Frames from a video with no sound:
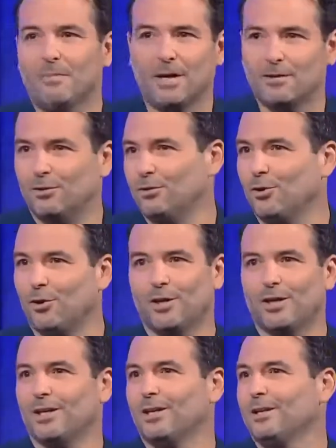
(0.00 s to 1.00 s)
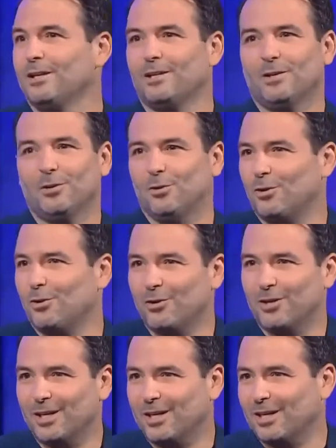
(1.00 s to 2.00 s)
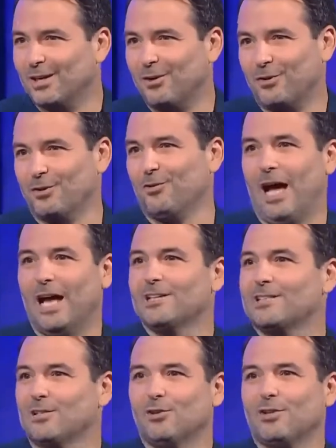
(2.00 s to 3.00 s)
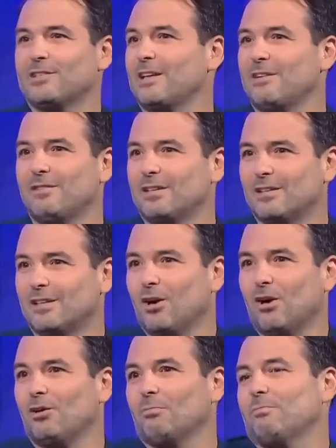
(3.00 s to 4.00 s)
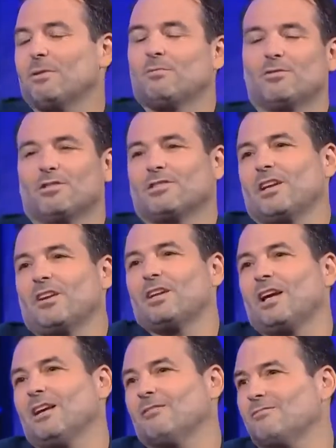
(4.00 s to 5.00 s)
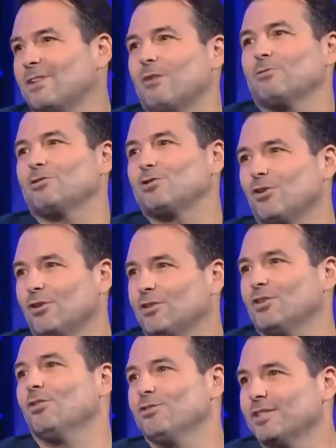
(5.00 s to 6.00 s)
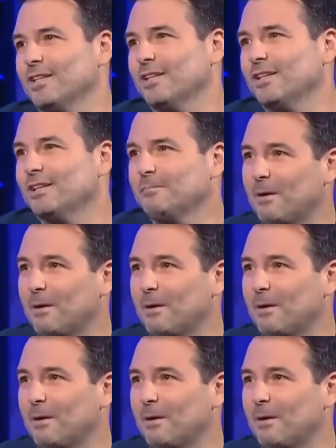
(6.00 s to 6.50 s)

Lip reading: Manuel Neuer or Alisson not saving the goal, people just say, OK, that was a shot, it goes in.